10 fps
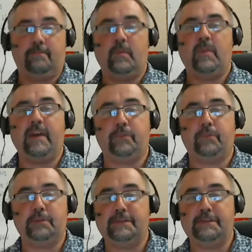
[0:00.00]
that
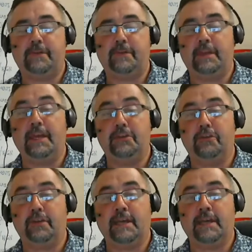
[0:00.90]
processing fee in
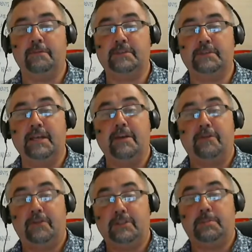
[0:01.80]
your account for
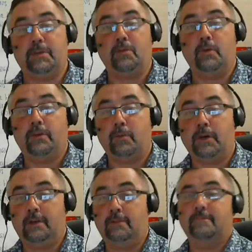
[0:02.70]
it to become
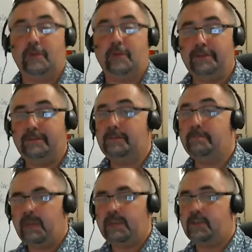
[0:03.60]
worthwhile. All right,
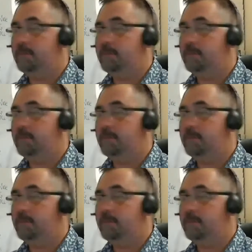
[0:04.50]
makes